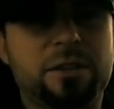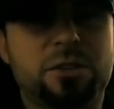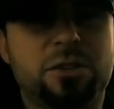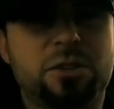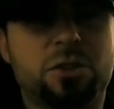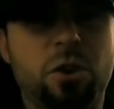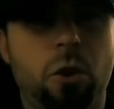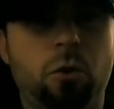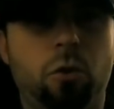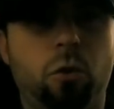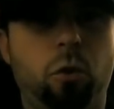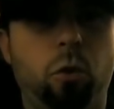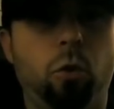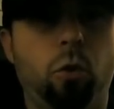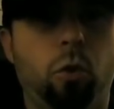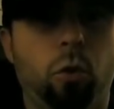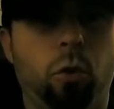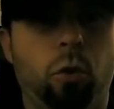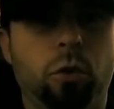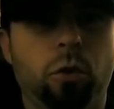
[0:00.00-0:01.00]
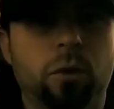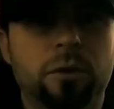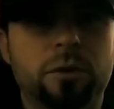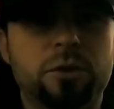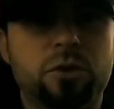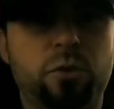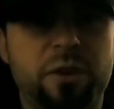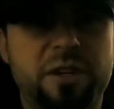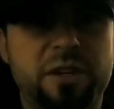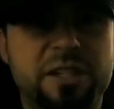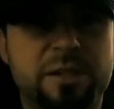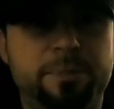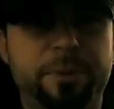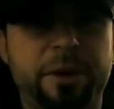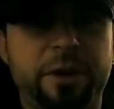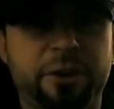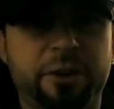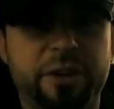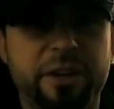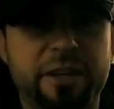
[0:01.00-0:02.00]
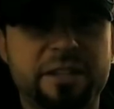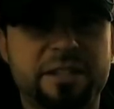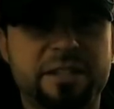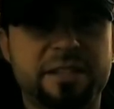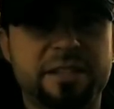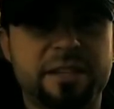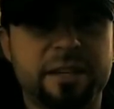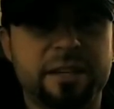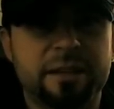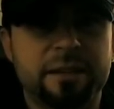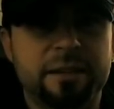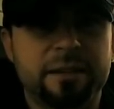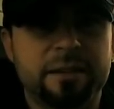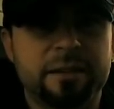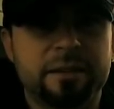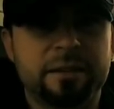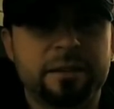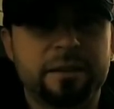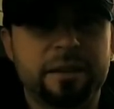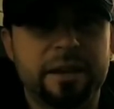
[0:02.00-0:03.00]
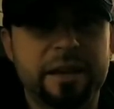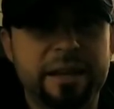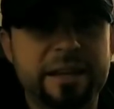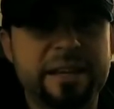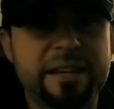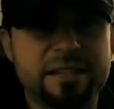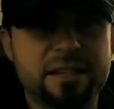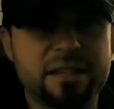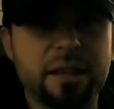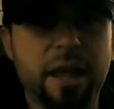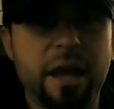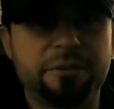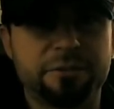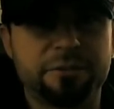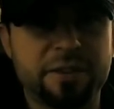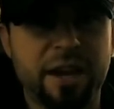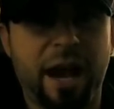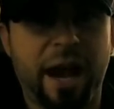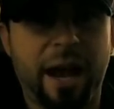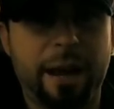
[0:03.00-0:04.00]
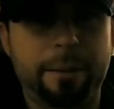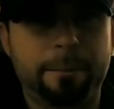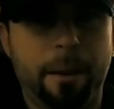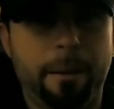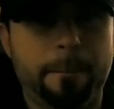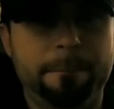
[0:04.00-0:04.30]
is so cool to experience in his lifetime